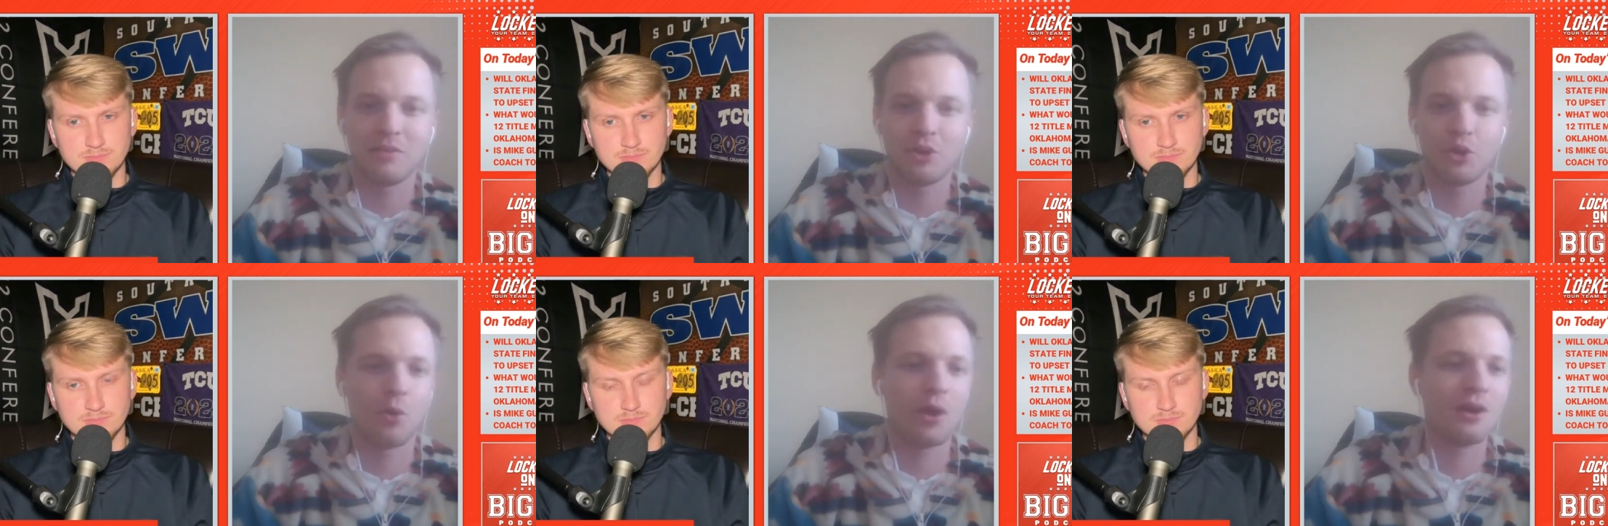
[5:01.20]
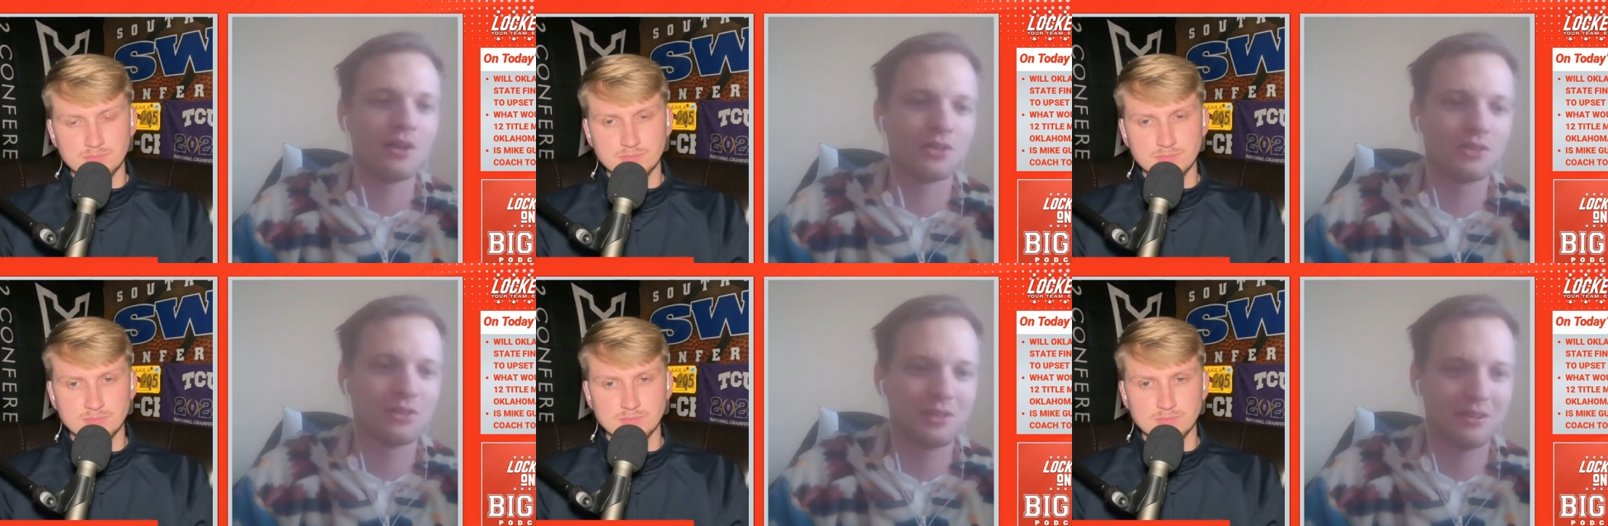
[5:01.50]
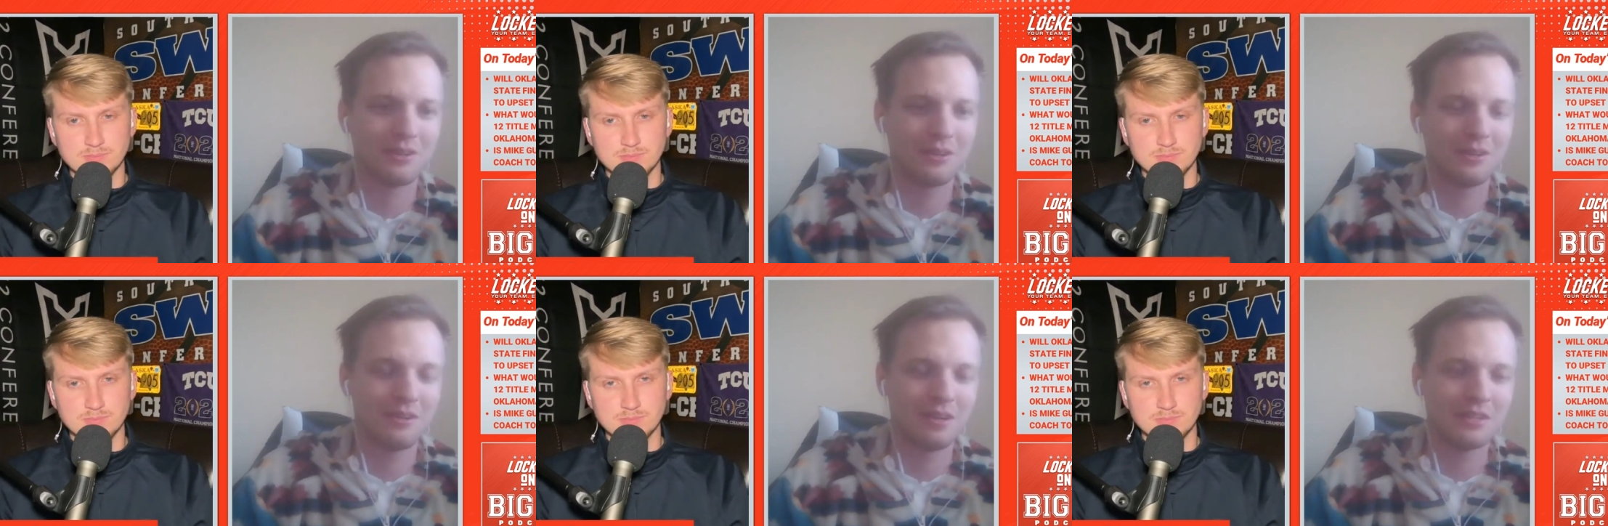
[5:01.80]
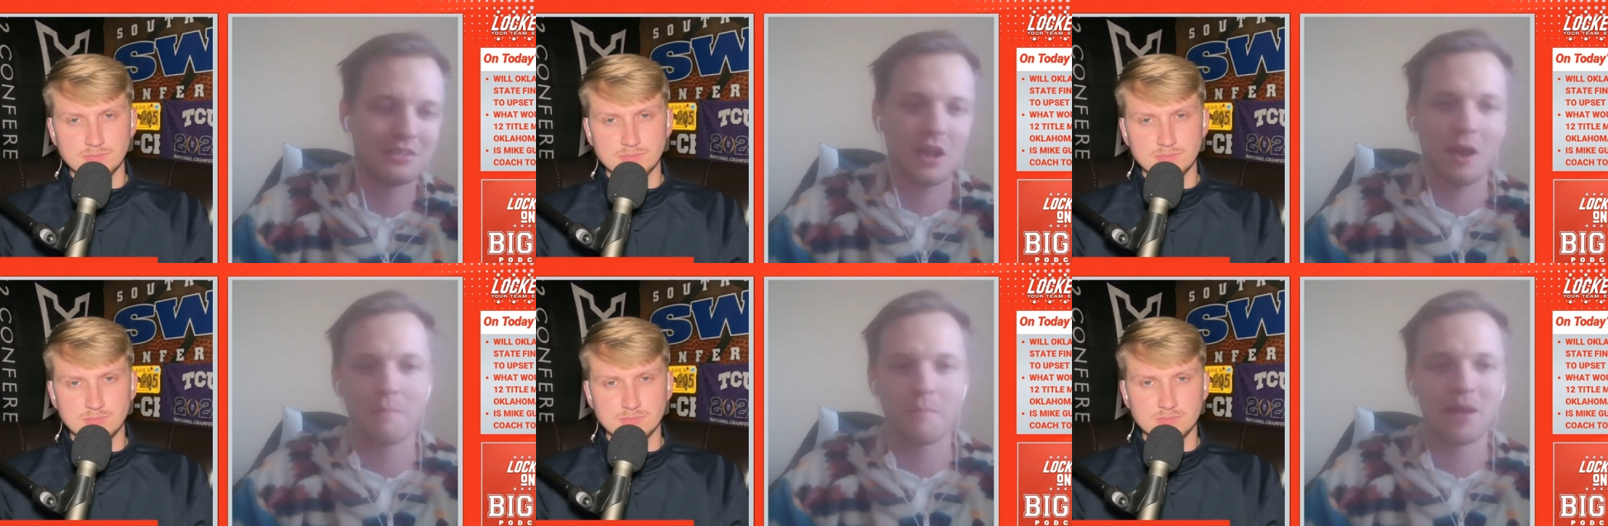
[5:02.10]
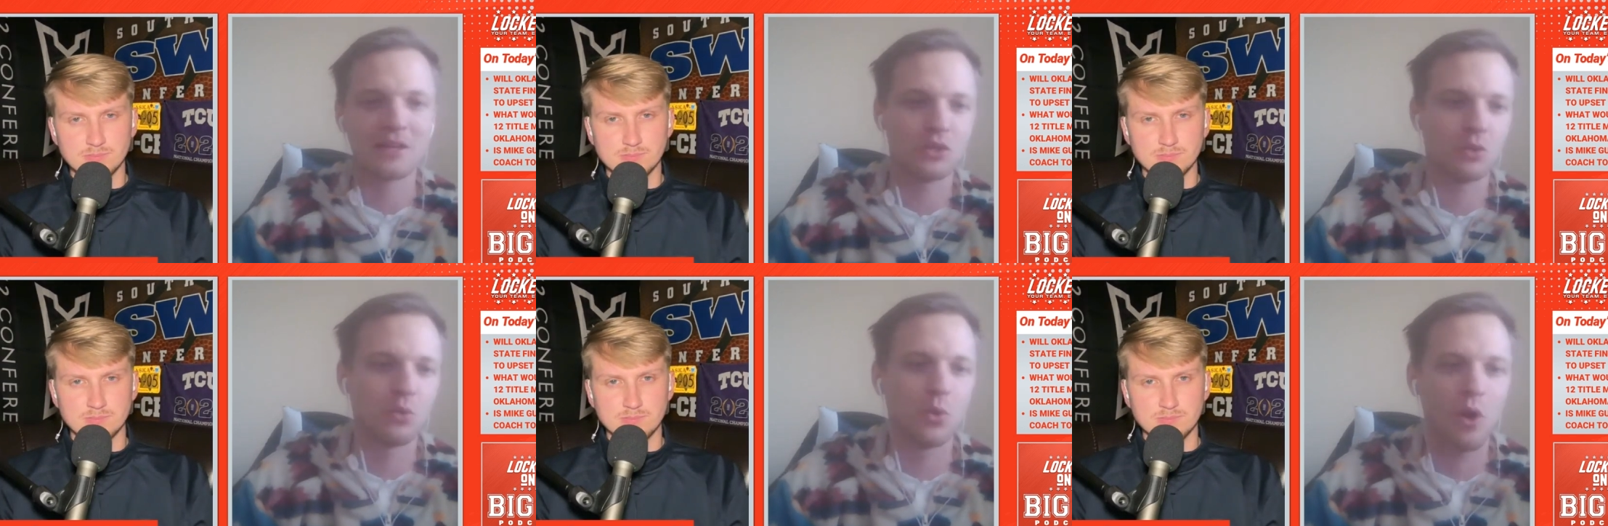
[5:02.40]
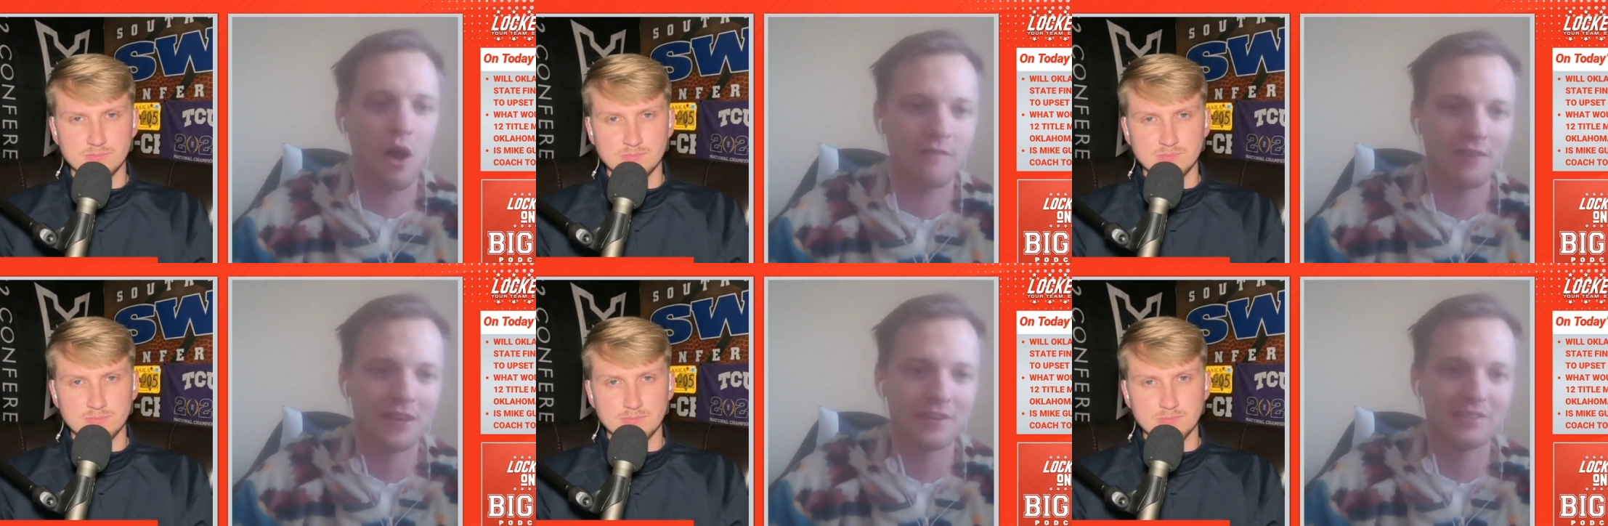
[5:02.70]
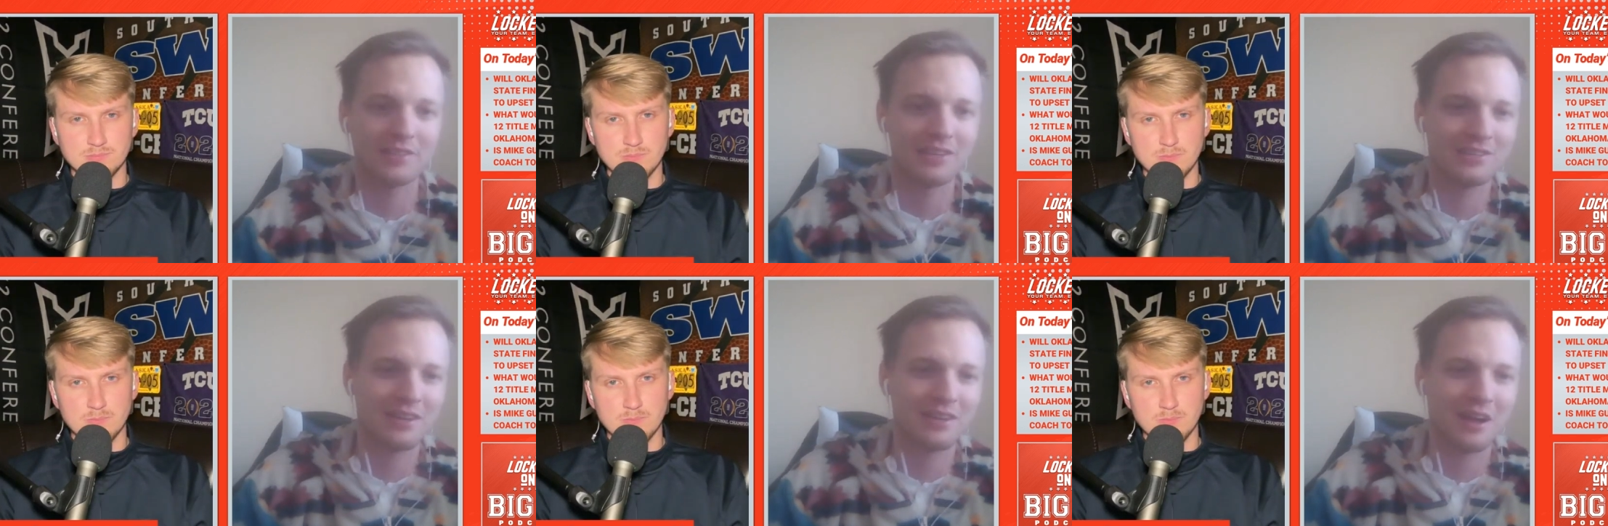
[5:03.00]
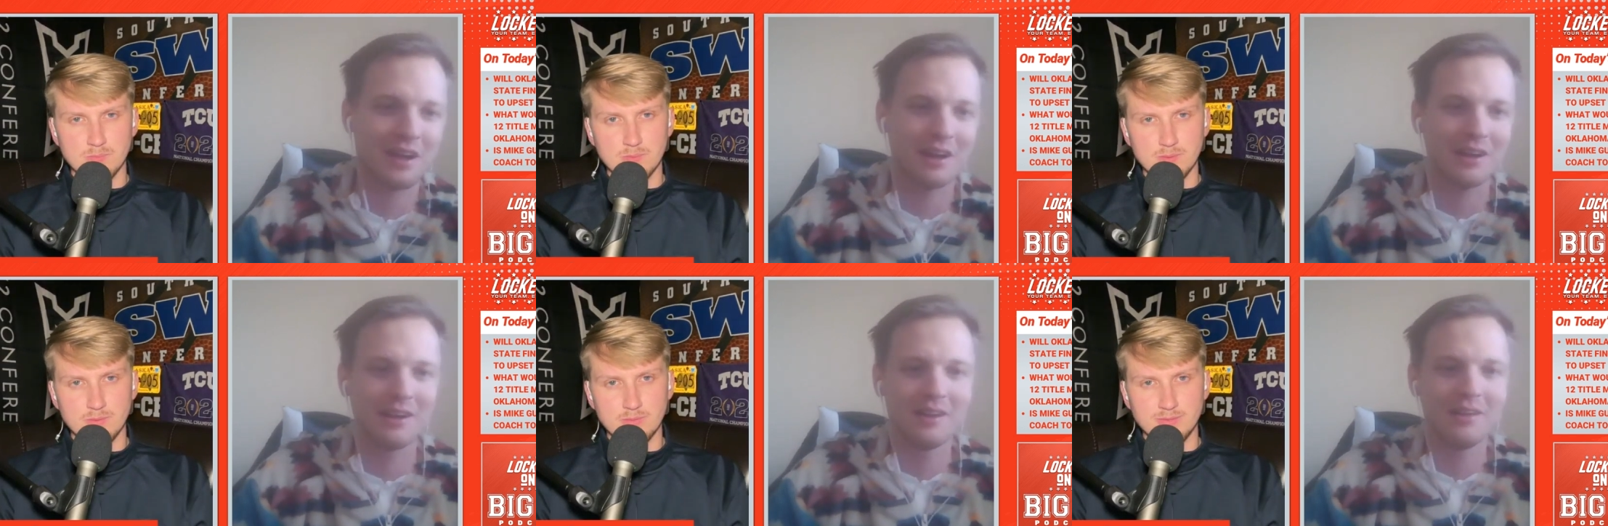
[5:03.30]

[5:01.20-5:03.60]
Speaker 1: the greatest. He's not Mason Rudolph-esque. He's not,